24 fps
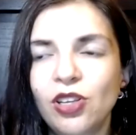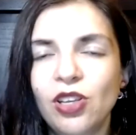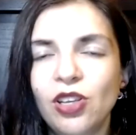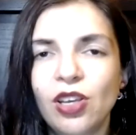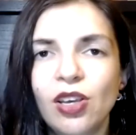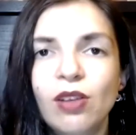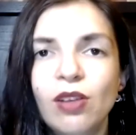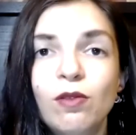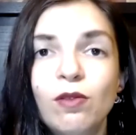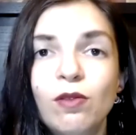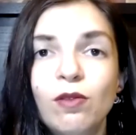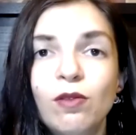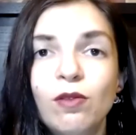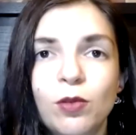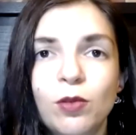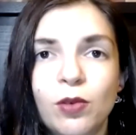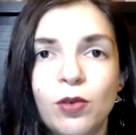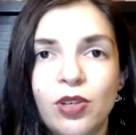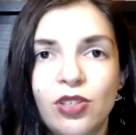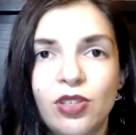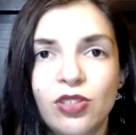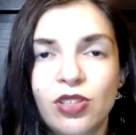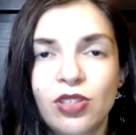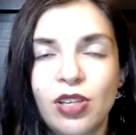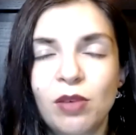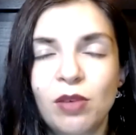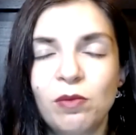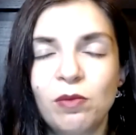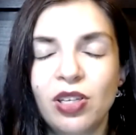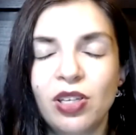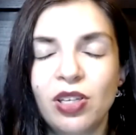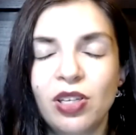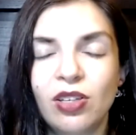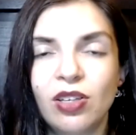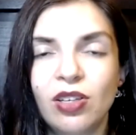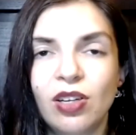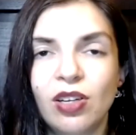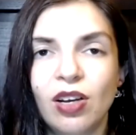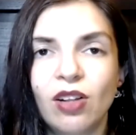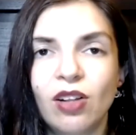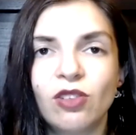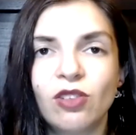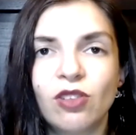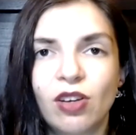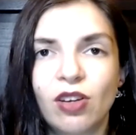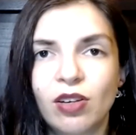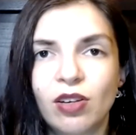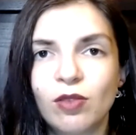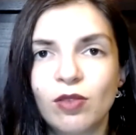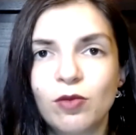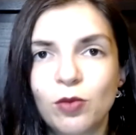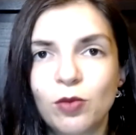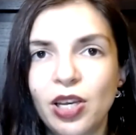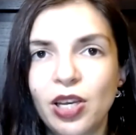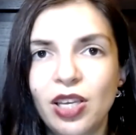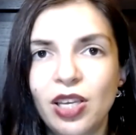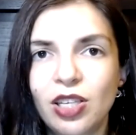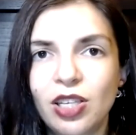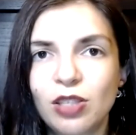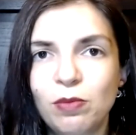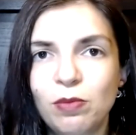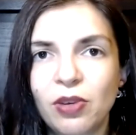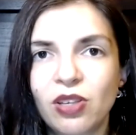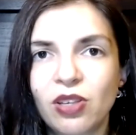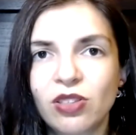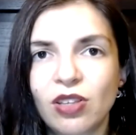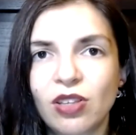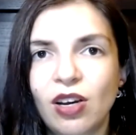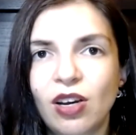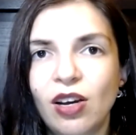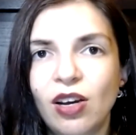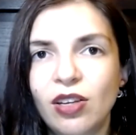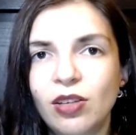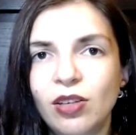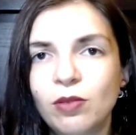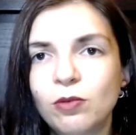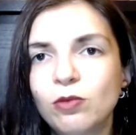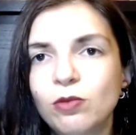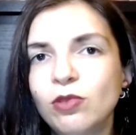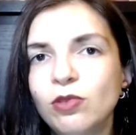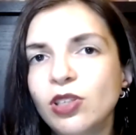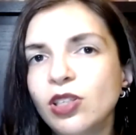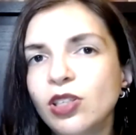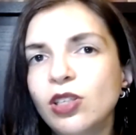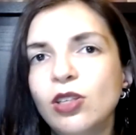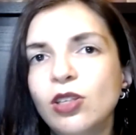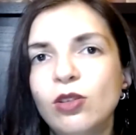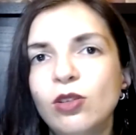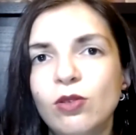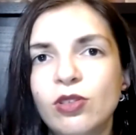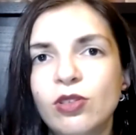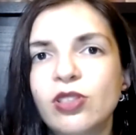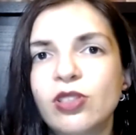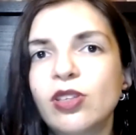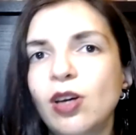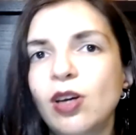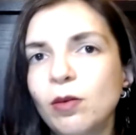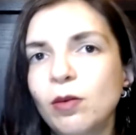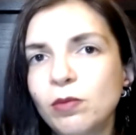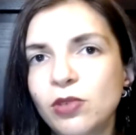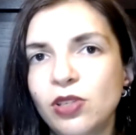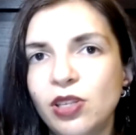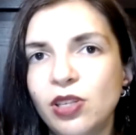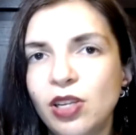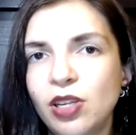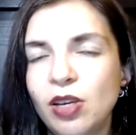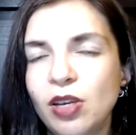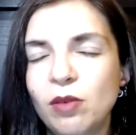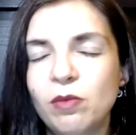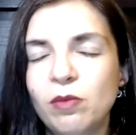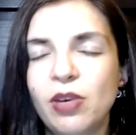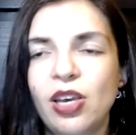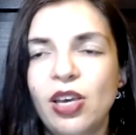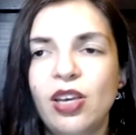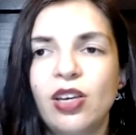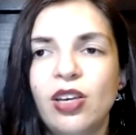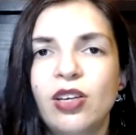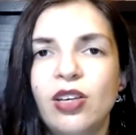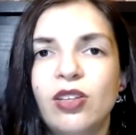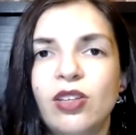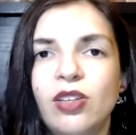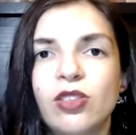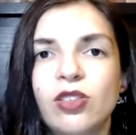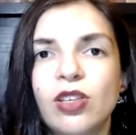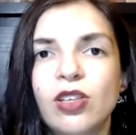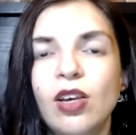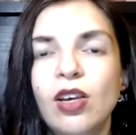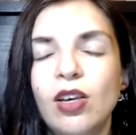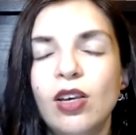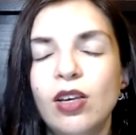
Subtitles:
influenced him in a lot of ways because Aiden really looked up to him and